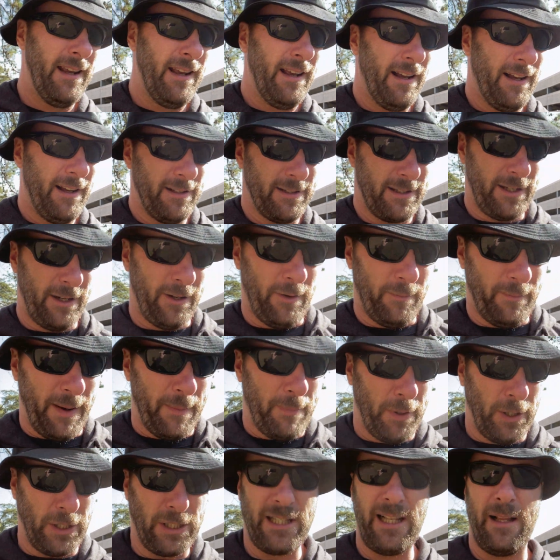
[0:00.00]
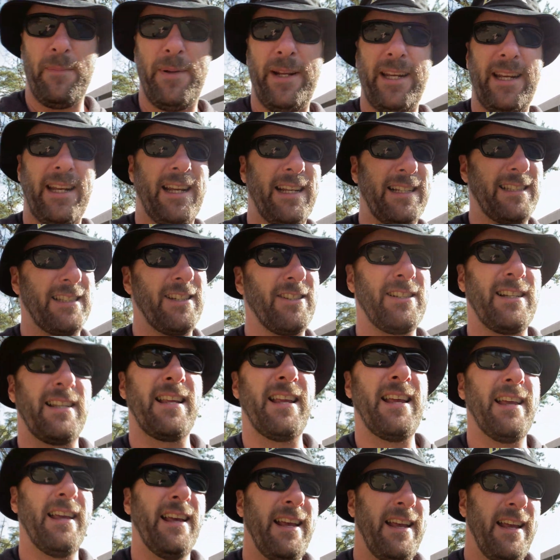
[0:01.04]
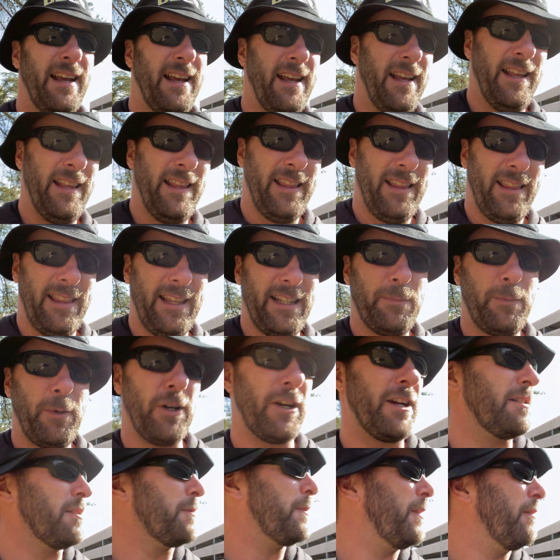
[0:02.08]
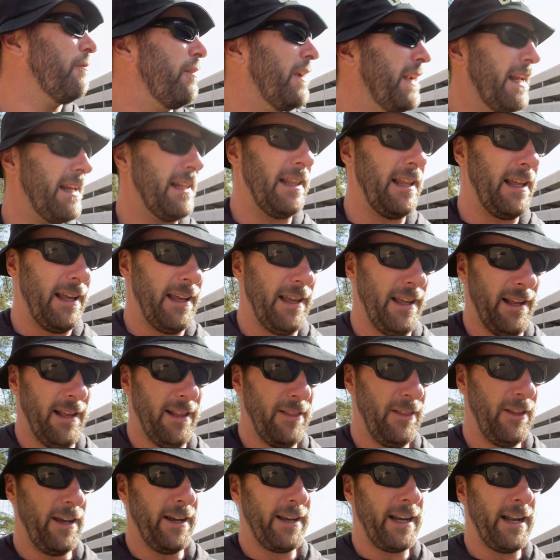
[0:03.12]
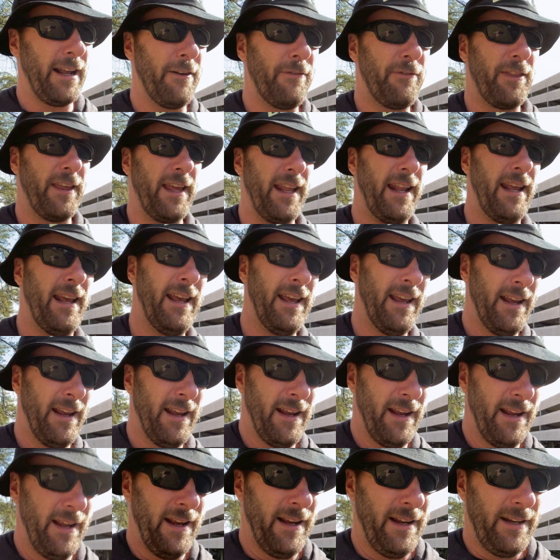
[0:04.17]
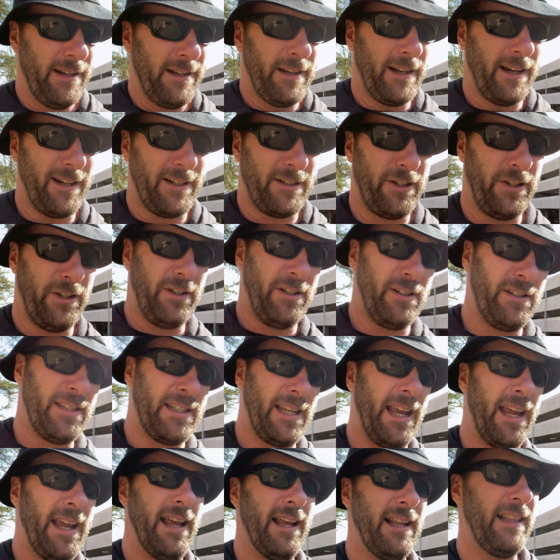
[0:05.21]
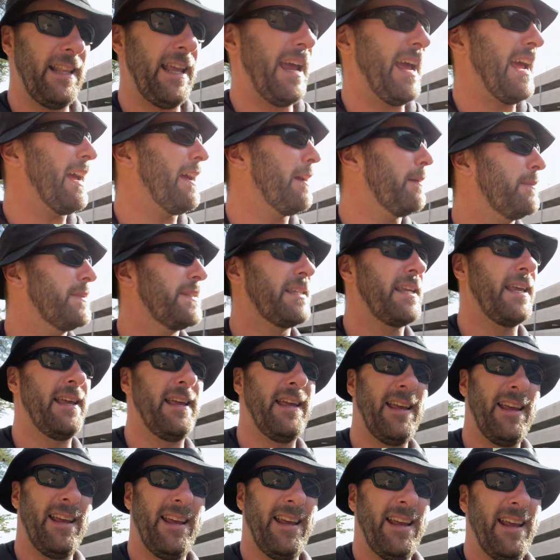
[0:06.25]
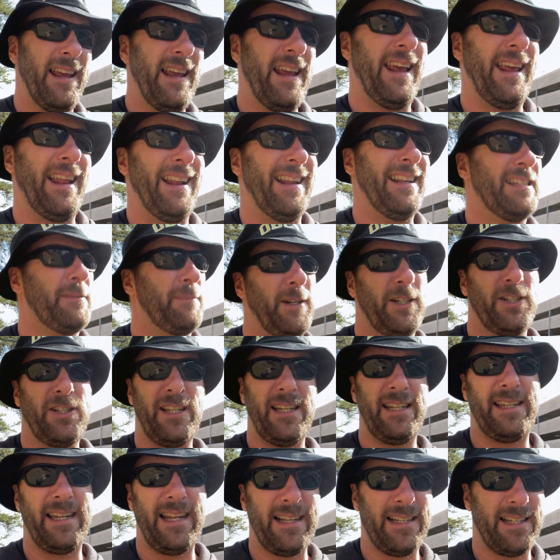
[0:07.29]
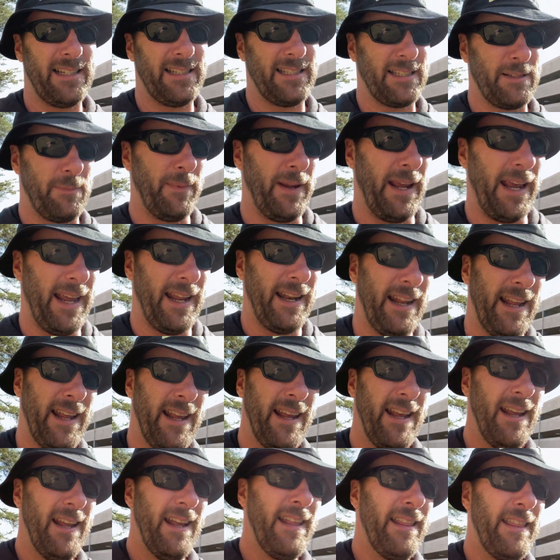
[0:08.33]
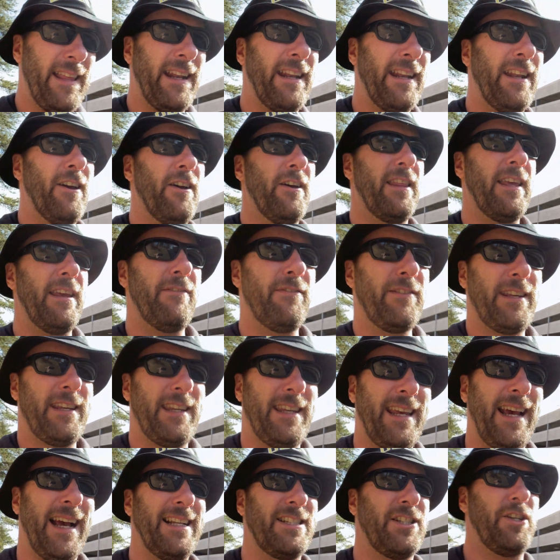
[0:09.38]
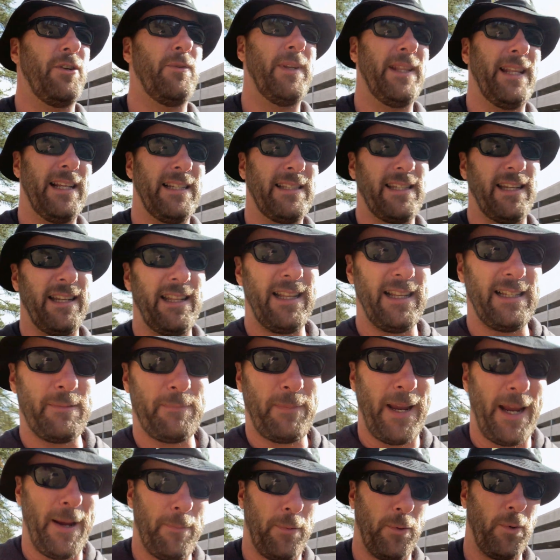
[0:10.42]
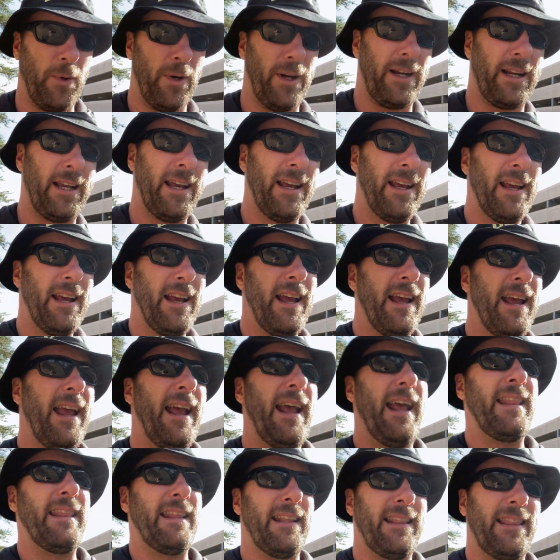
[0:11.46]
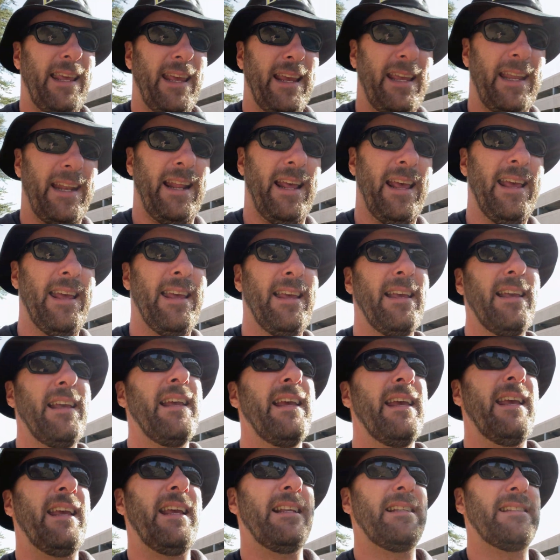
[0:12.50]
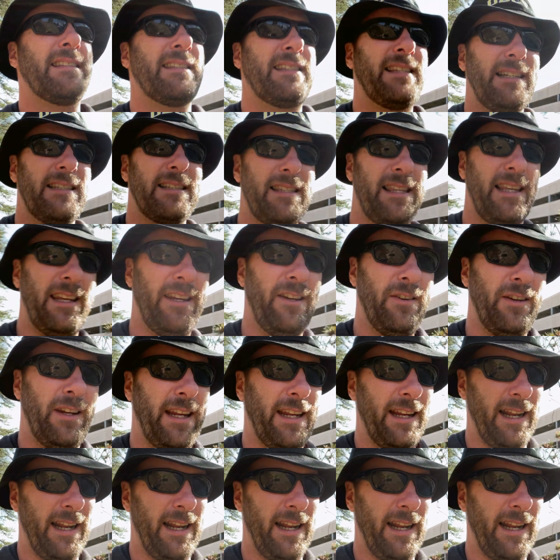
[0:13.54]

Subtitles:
Also, my personal opinion is these programs have been running long enough that doctors, labs, and especially dentists, man, they know they've got you when they see this paperwork, and that they can insist that you need